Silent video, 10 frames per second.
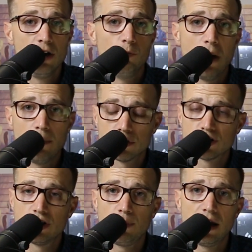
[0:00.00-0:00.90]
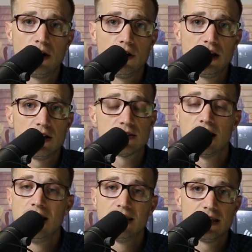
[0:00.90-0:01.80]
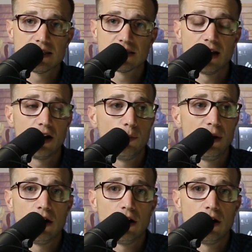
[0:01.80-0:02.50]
membership areas. This is Nyle